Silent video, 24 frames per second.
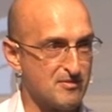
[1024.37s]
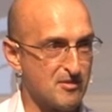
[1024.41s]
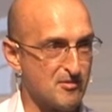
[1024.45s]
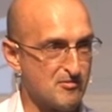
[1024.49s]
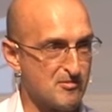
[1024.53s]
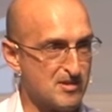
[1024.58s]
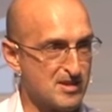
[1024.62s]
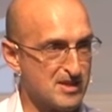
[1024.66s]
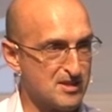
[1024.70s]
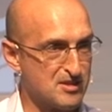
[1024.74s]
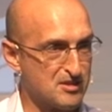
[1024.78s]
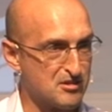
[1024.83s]
of a
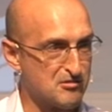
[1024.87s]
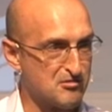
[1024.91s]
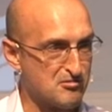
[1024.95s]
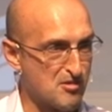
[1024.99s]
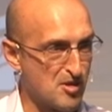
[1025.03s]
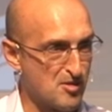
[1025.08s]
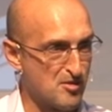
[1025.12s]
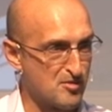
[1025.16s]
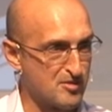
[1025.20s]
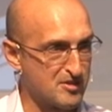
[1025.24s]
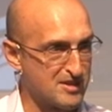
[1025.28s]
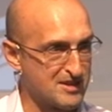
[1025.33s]
real
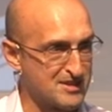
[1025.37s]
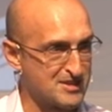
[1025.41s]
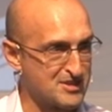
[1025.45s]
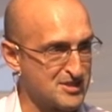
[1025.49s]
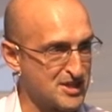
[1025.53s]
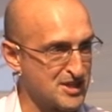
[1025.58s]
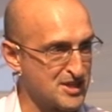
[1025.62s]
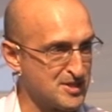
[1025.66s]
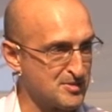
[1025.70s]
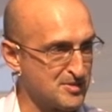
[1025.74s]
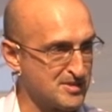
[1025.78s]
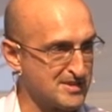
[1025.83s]
growth,
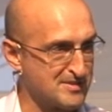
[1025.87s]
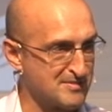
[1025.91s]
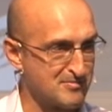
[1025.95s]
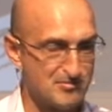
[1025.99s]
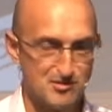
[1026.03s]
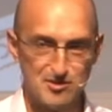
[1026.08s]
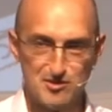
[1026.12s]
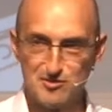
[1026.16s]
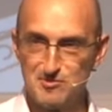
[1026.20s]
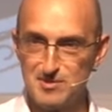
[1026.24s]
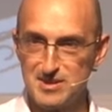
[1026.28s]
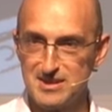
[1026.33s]
continuous
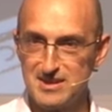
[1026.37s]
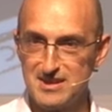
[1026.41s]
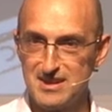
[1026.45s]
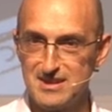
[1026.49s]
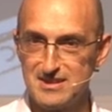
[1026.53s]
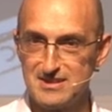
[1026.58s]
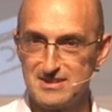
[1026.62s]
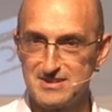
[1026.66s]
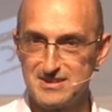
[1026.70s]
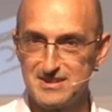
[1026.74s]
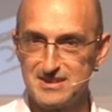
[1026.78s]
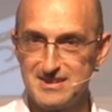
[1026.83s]
improvement
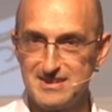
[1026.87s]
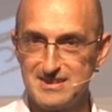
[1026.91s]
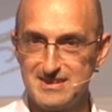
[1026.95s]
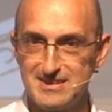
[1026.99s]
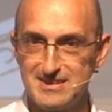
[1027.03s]
culture?